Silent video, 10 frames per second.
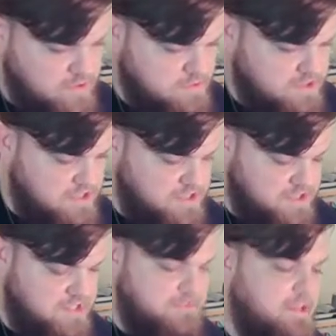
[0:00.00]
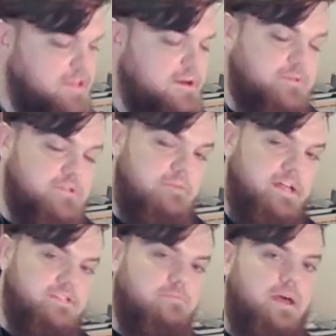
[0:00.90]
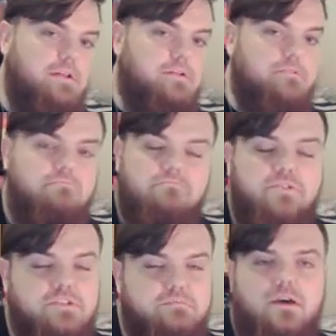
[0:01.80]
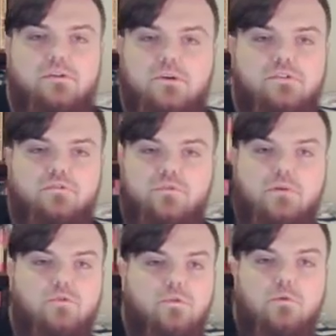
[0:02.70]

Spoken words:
positions that make up this master pattern, doesn't matter where on the fretboard I'm